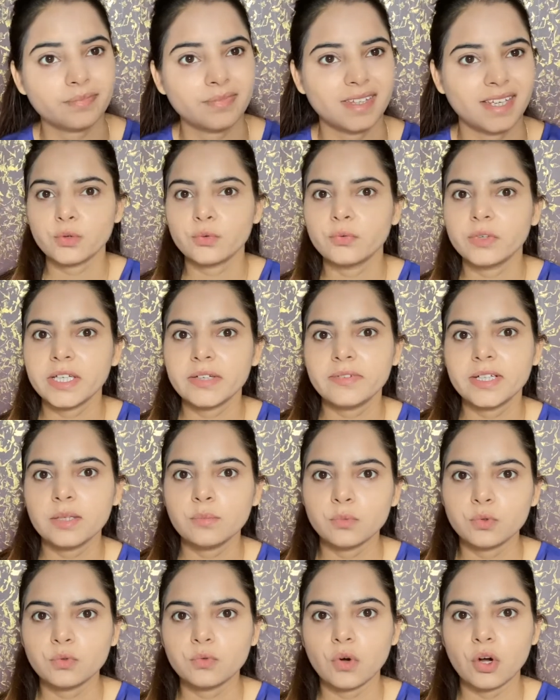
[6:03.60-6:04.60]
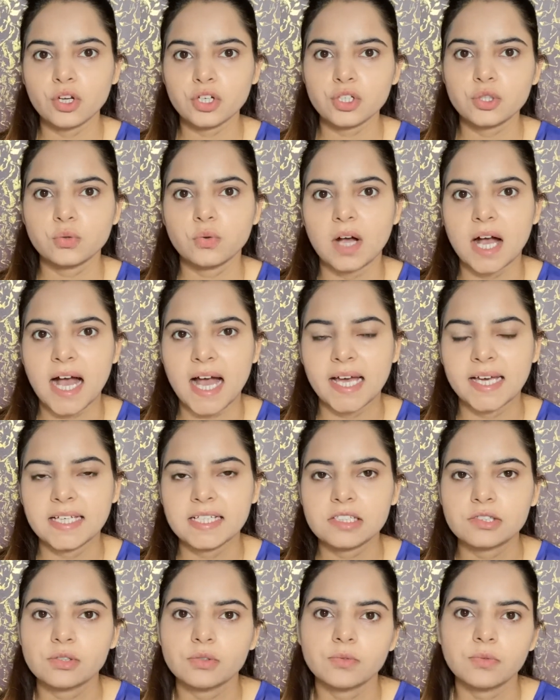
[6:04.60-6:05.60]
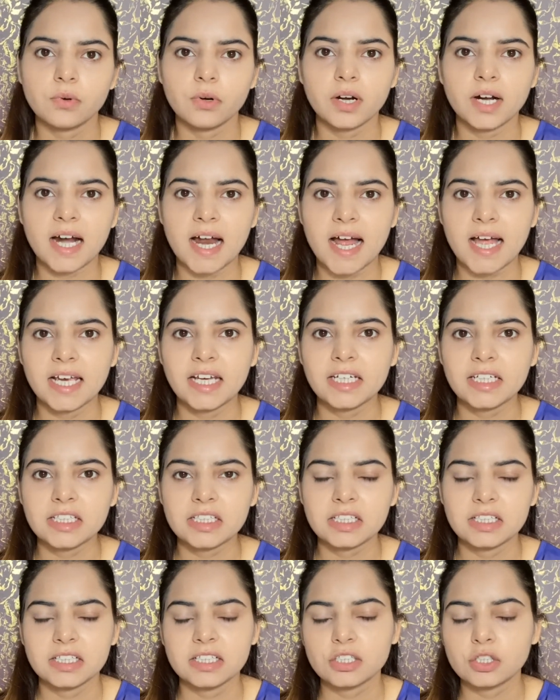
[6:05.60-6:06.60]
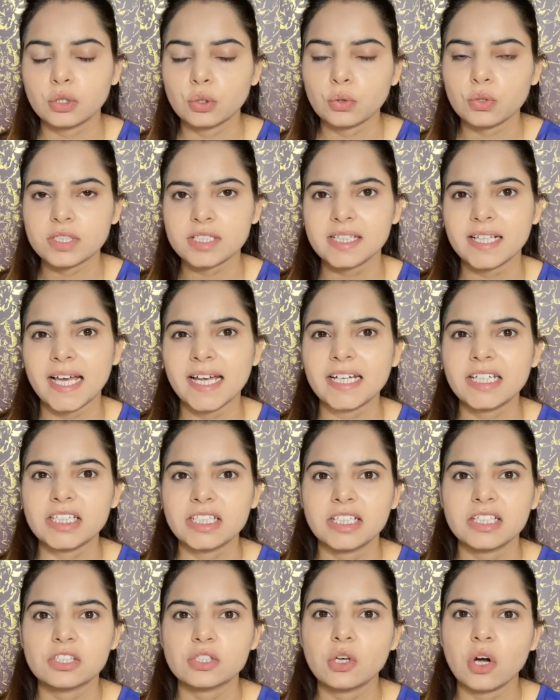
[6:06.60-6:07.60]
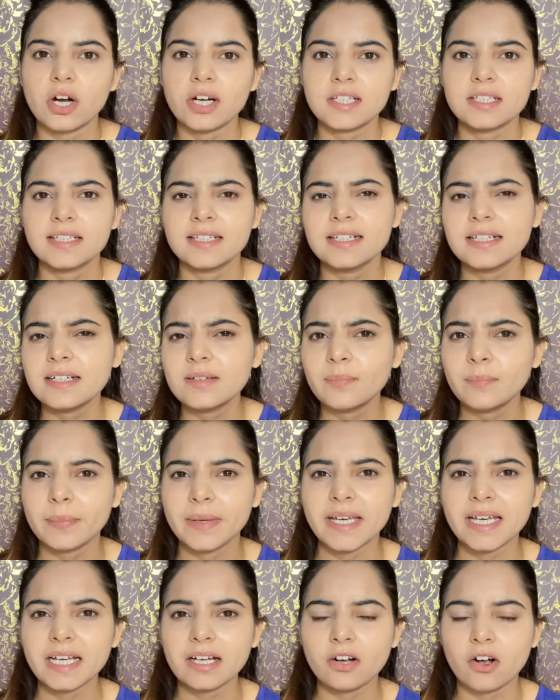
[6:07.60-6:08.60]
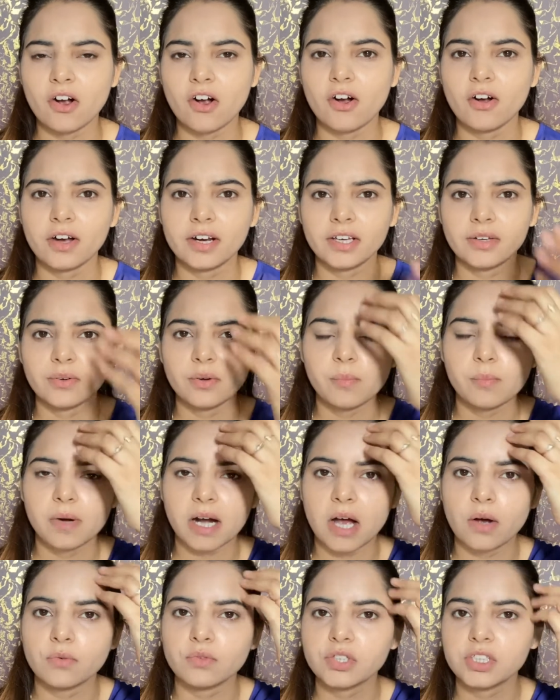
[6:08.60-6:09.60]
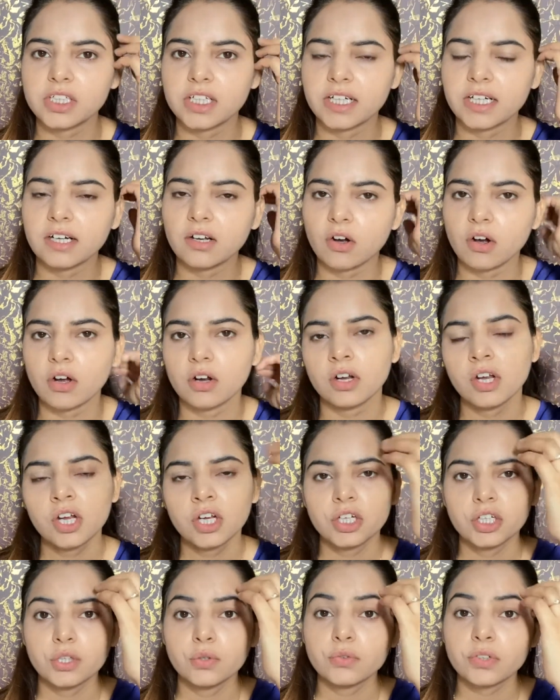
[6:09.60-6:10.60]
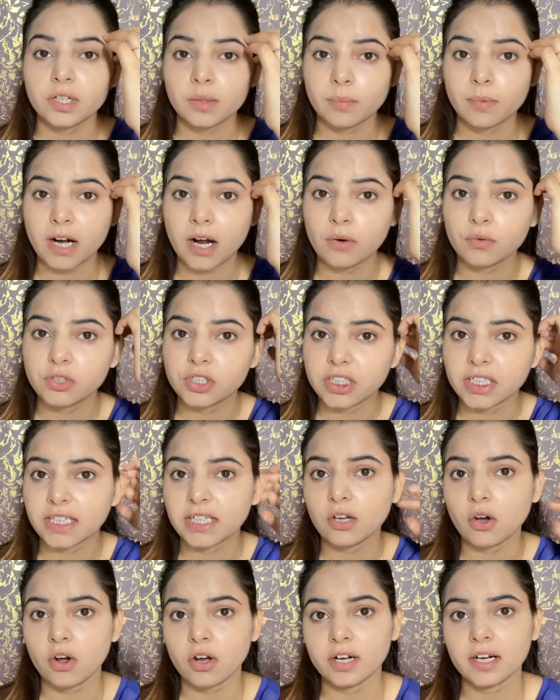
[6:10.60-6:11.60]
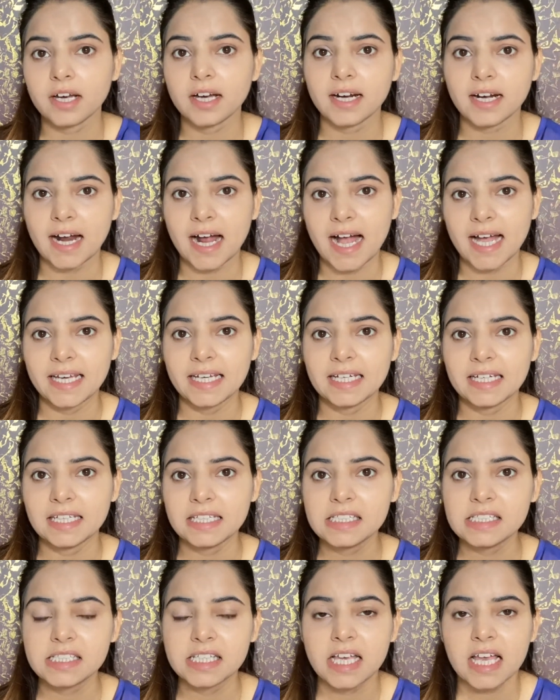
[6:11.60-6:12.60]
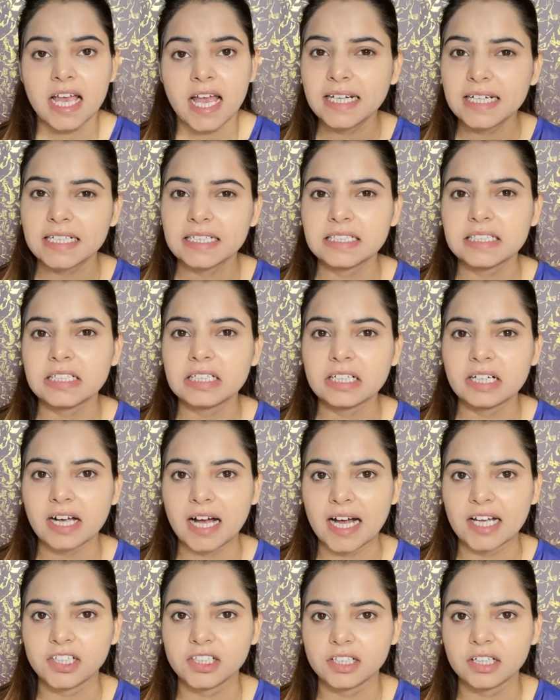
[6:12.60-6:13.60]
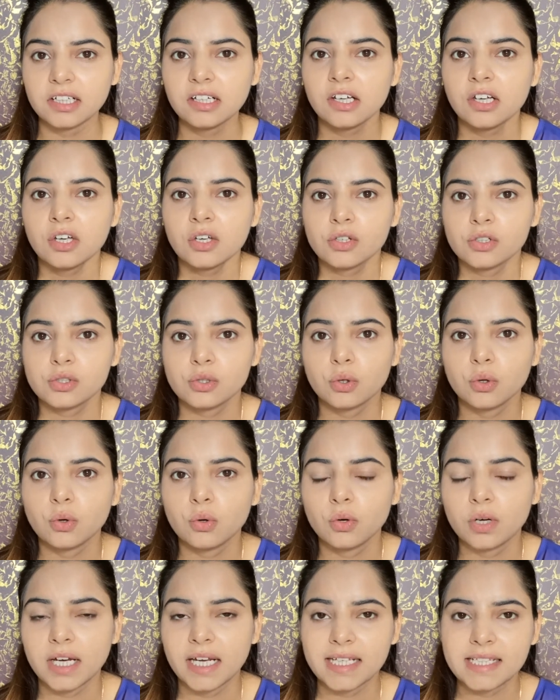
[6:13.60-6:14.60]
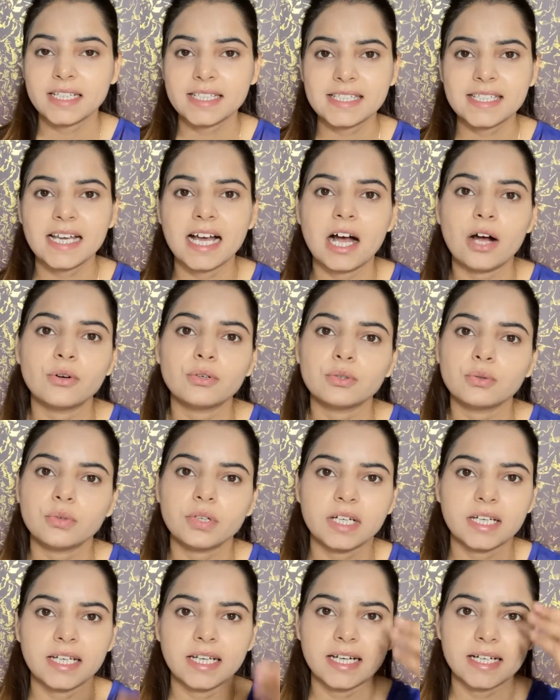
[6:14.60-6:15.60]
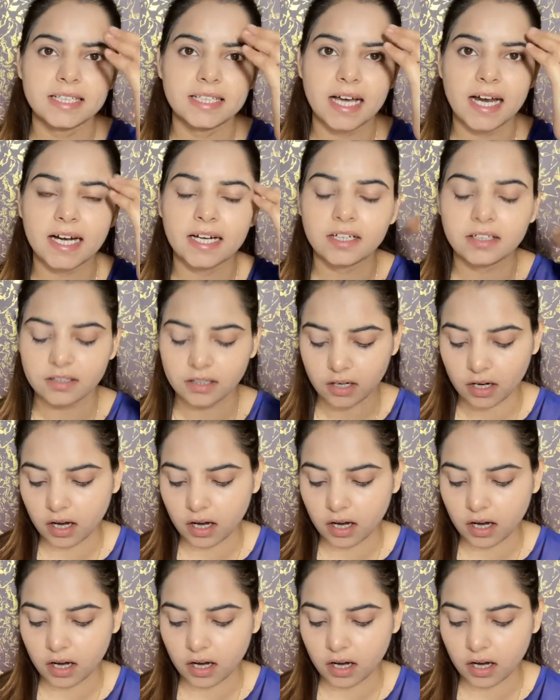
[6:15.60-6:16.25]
We will move on to eyes. So for eyes, it looks like she has got little pink or brown shade or neutral brown shade on her eyelids, little kajal. So let's see how to create that.